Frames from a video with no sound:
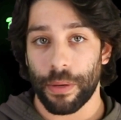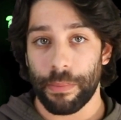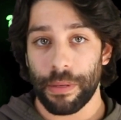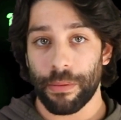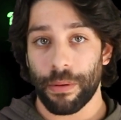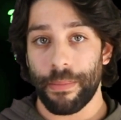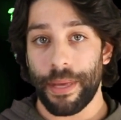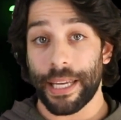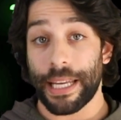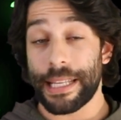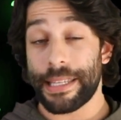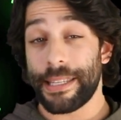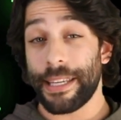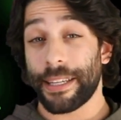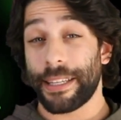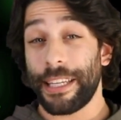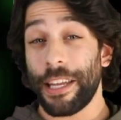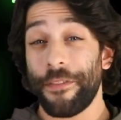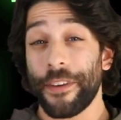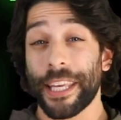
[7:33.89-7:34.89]
when people making
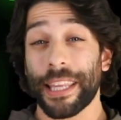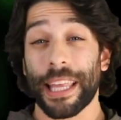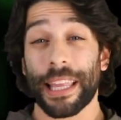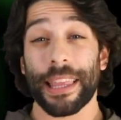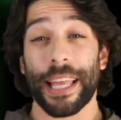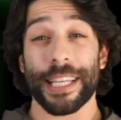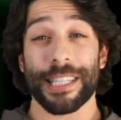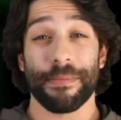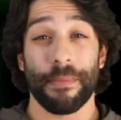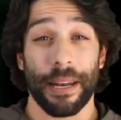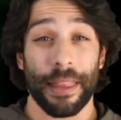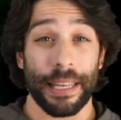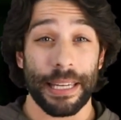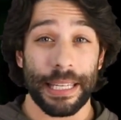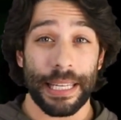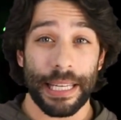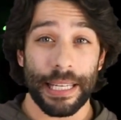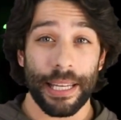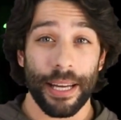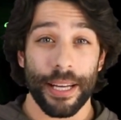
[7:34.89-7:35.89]
significantly less money than
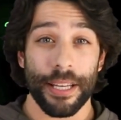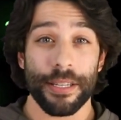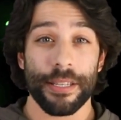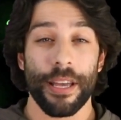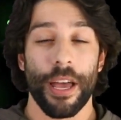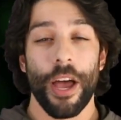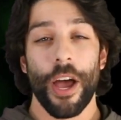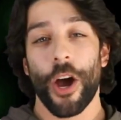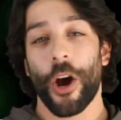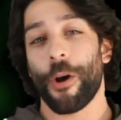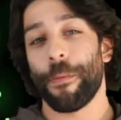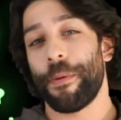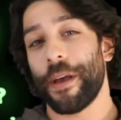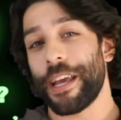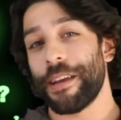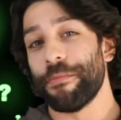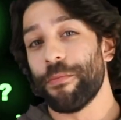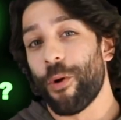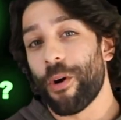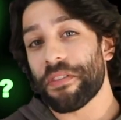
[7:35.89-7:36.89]
he does are
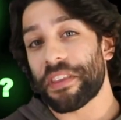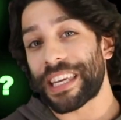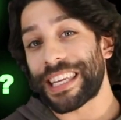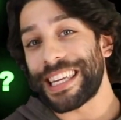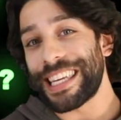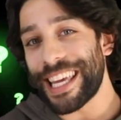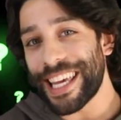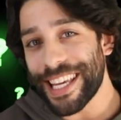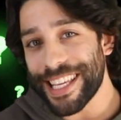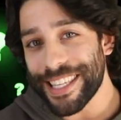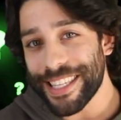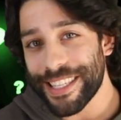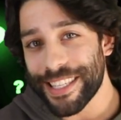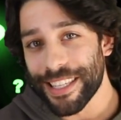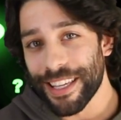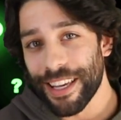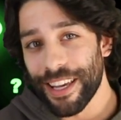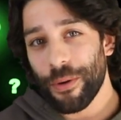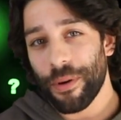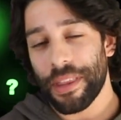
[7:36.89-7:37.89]
paying more than he
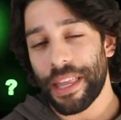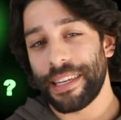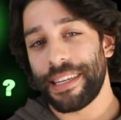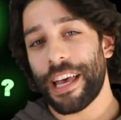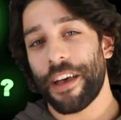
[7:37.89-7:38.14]
is, well, that